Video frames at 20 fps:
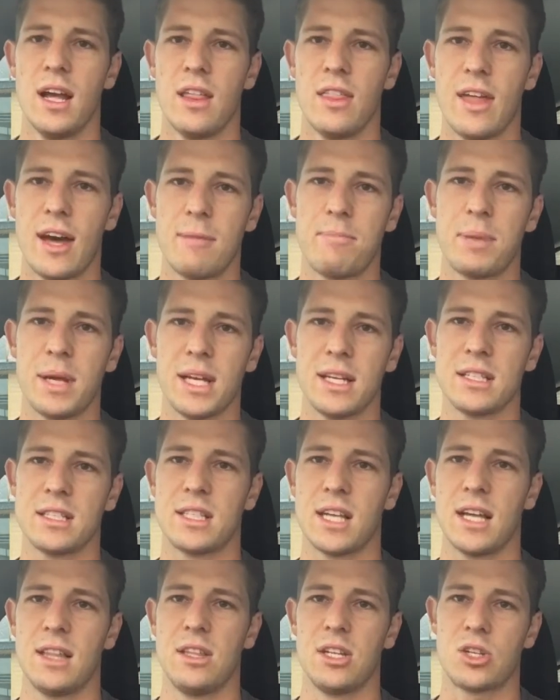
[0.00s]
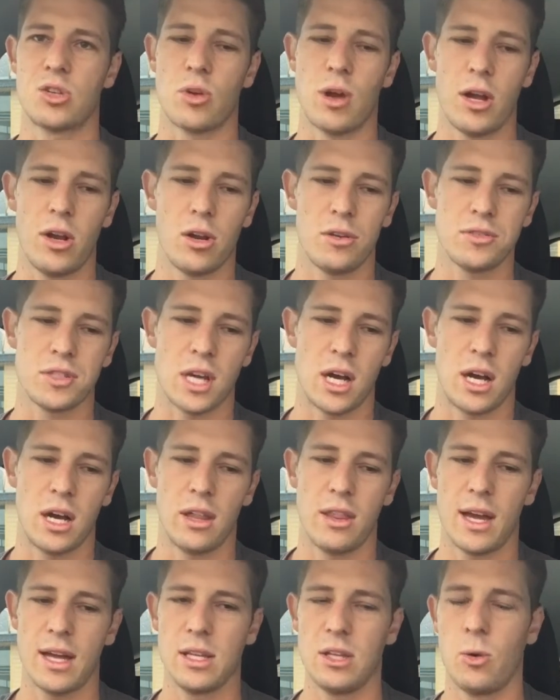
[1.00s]
That being said, the trade-offs
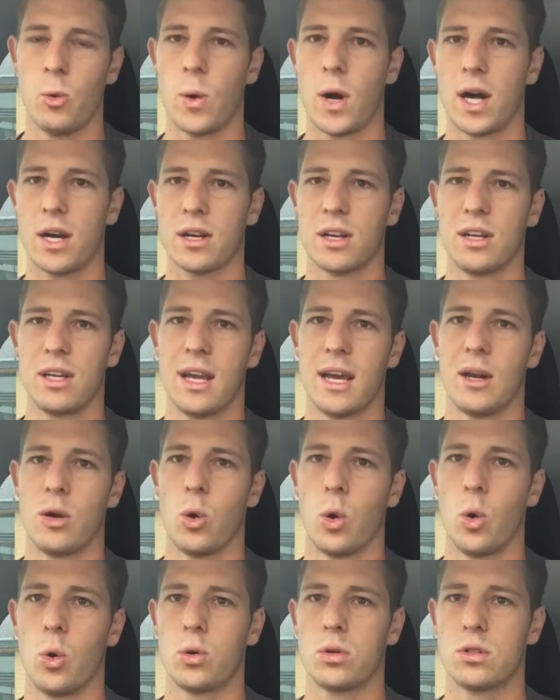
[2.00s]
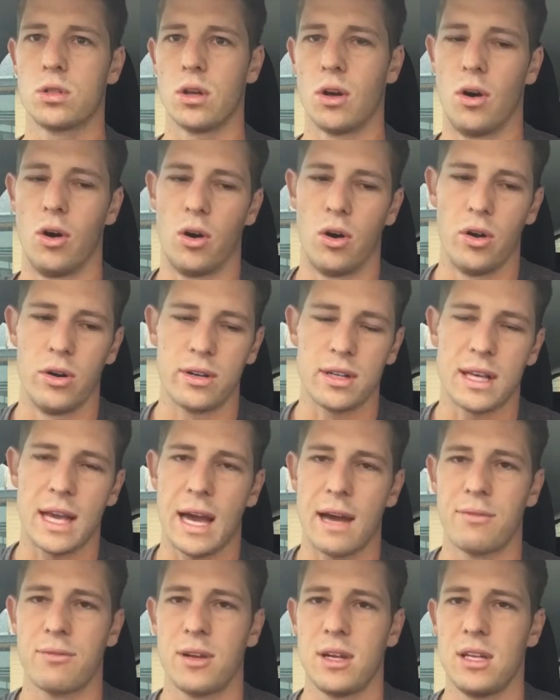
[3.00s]
are that you are going to get hooked on
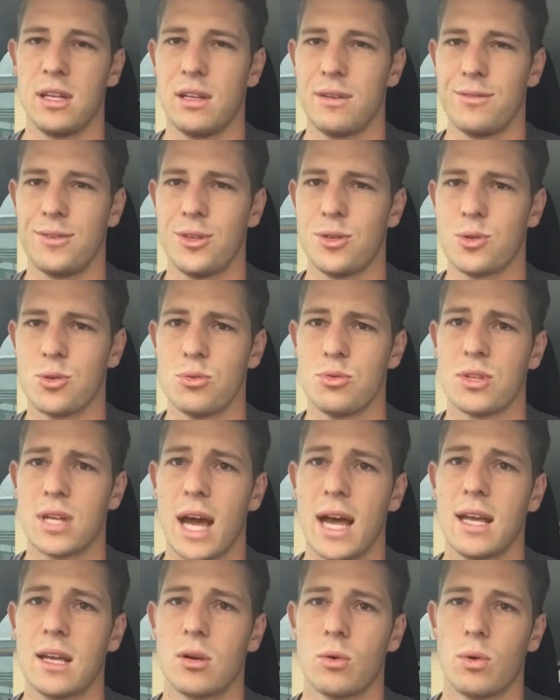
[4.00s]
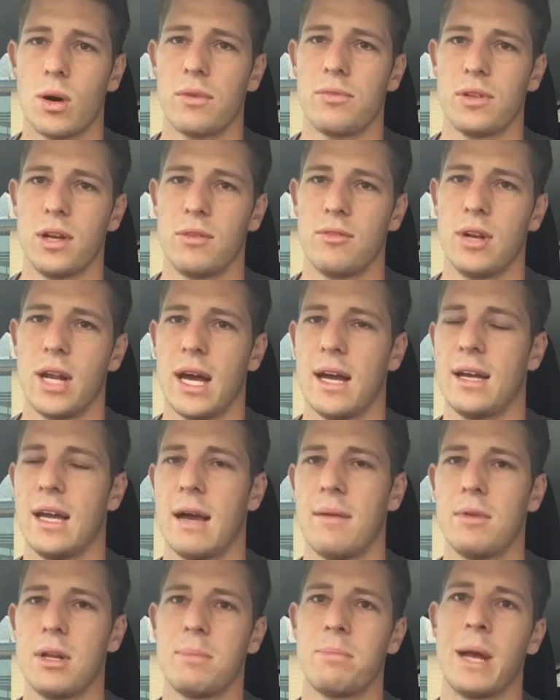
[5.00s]
caffeine if you do take it roughly every day.
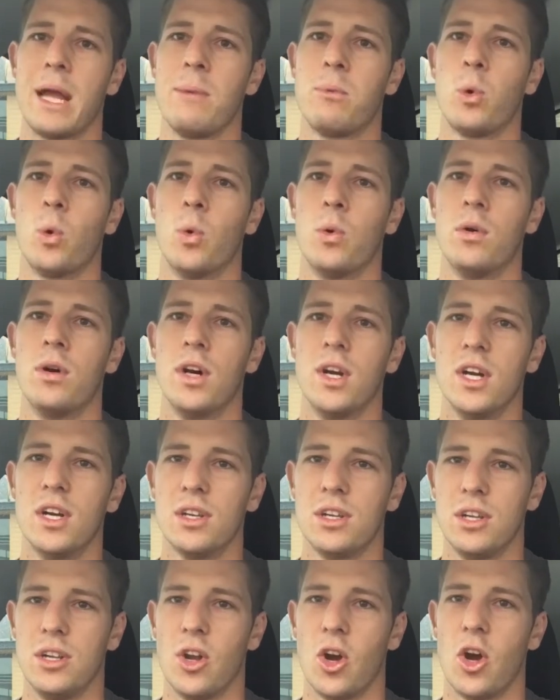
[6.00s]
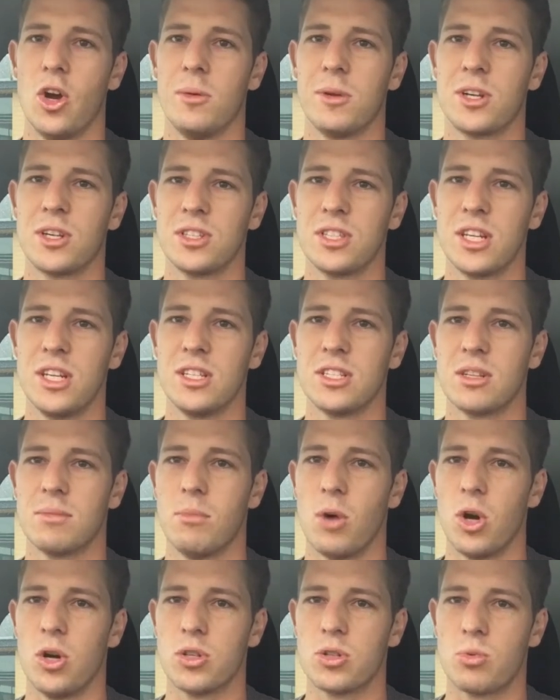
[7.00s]
How many people, because it is the
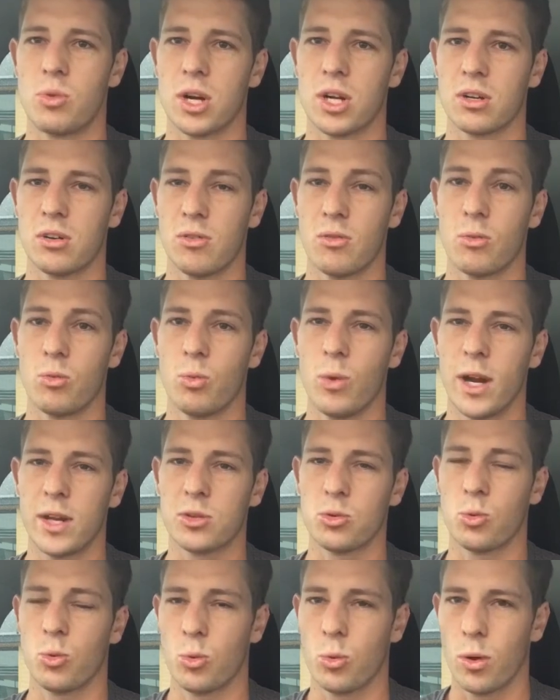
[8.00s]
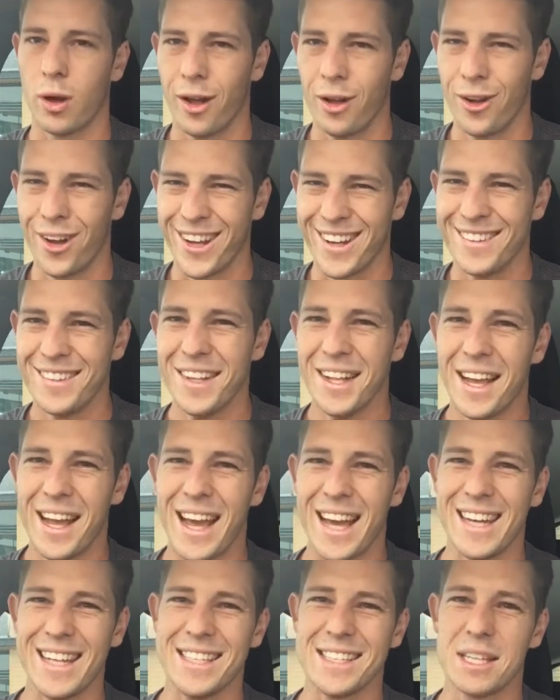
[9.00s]
most
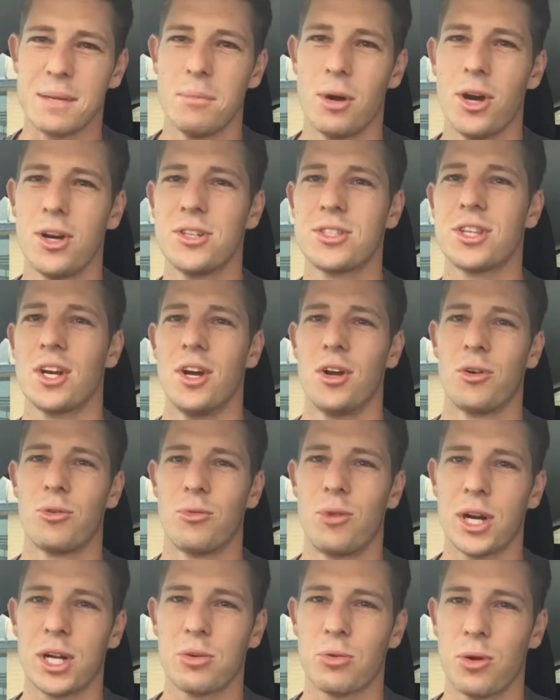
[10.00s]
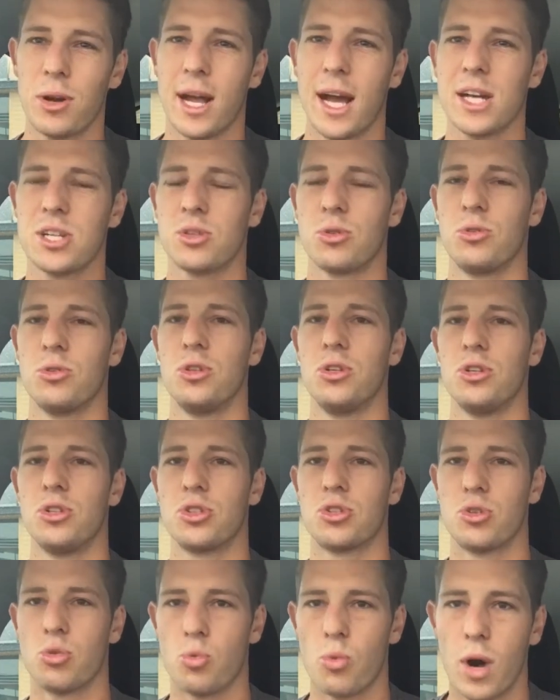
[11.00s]
it is the most recreational
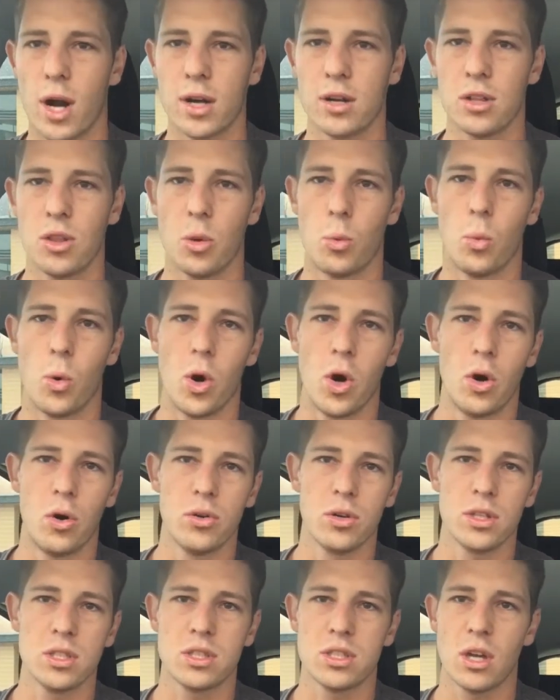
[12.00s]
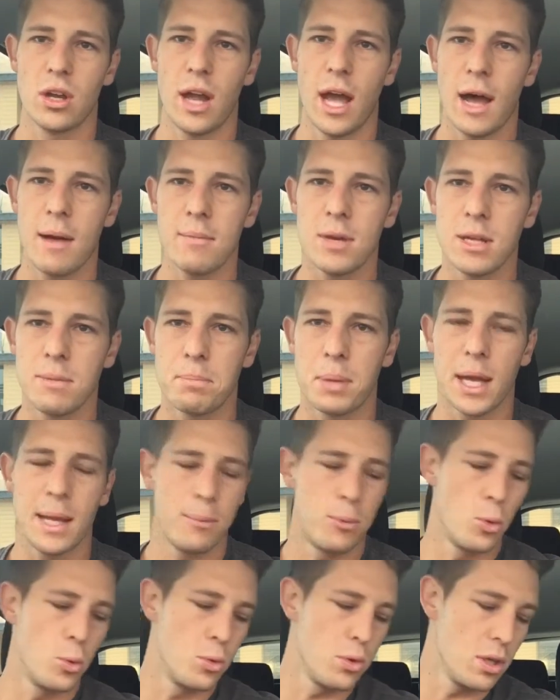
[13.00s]
used drug in the world. So how many
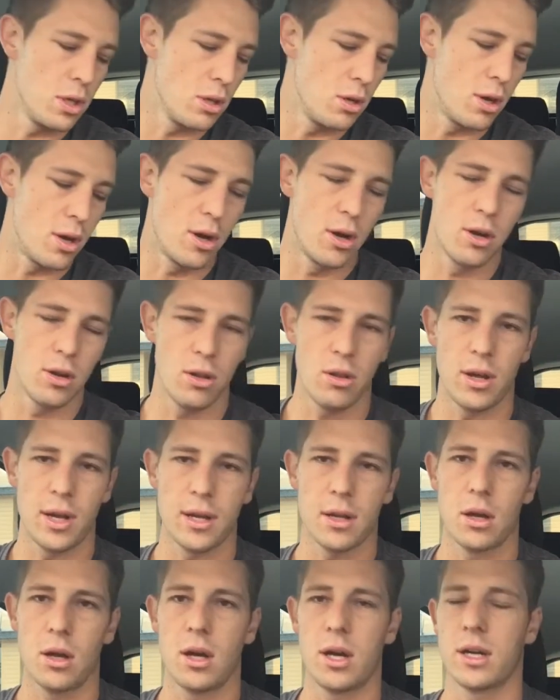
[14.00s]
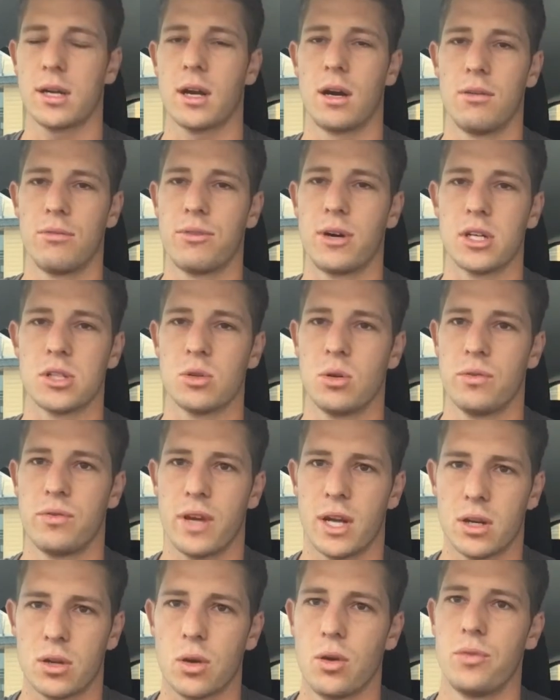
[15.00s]
people, like, oh, I can't function
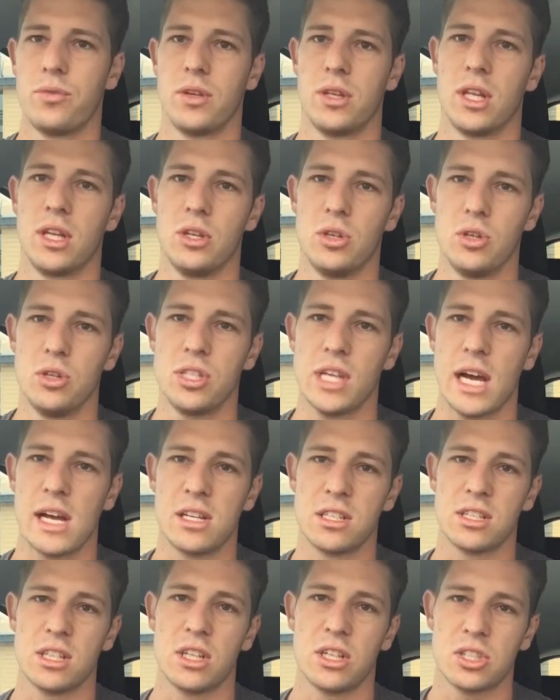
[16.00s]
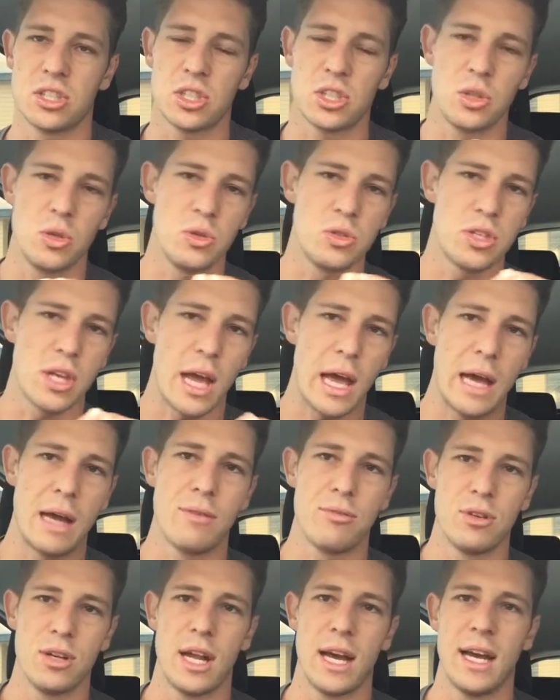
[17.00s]
without a coffee, and they use that as an excuse
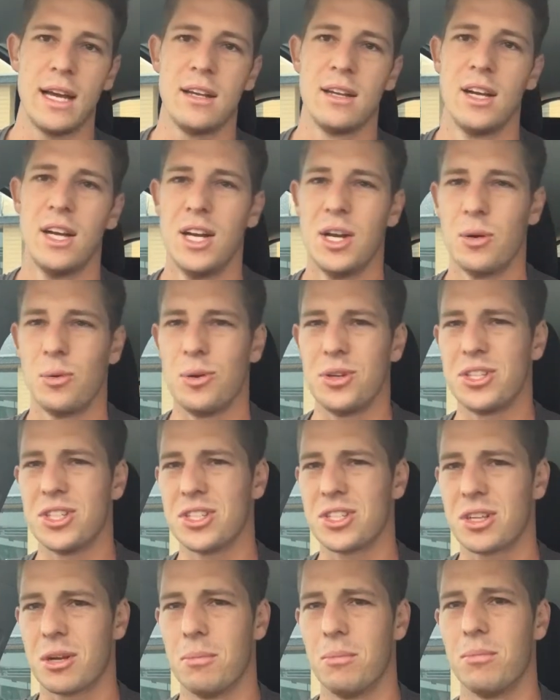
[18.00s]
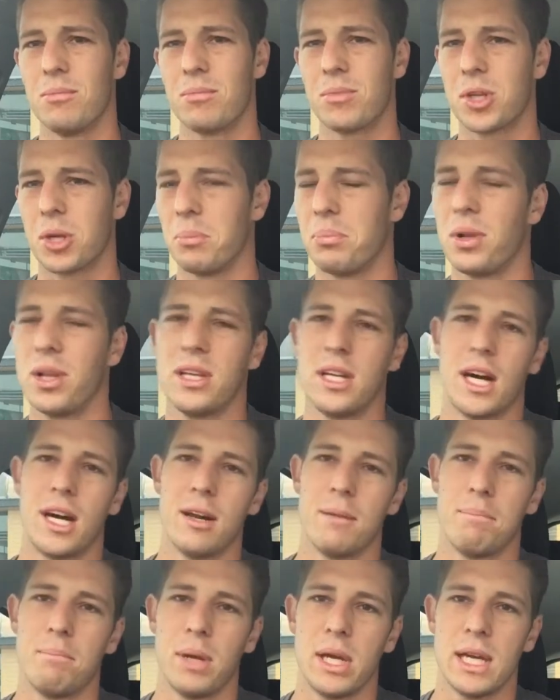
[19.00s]
every day, which is complete
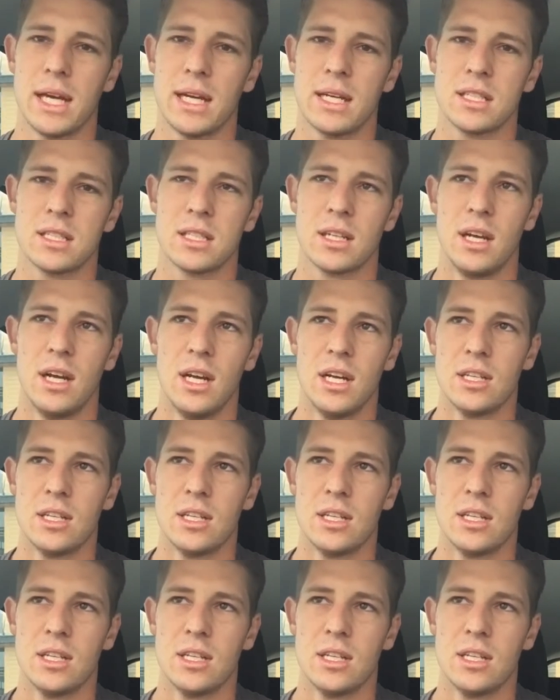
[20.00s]
utter BS.